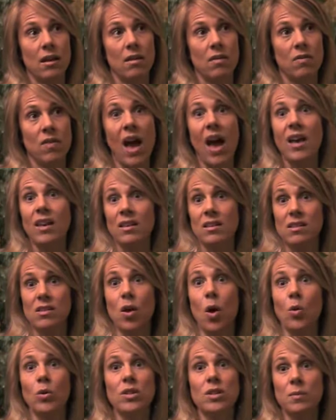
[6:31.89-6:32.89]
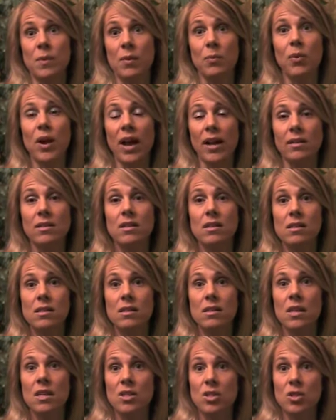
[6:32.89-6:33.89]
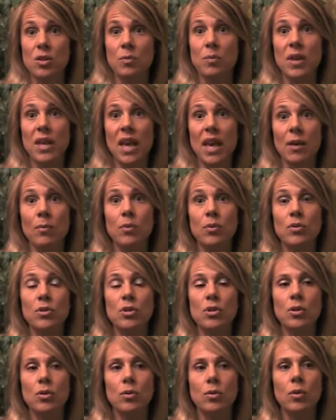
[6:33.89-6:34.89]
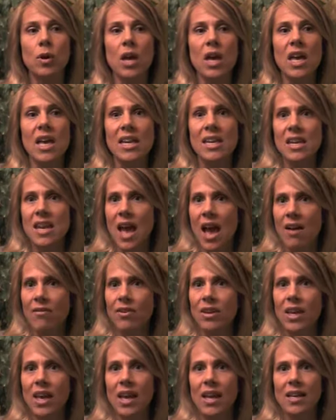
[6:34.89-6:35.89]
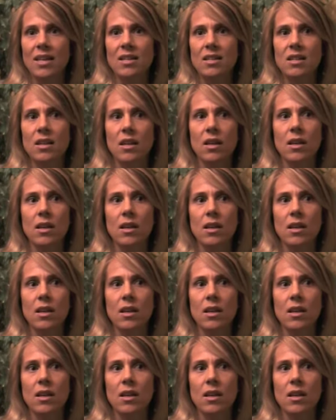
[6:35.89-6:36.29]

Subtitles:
that is the ultimate practice, is to be able to navigate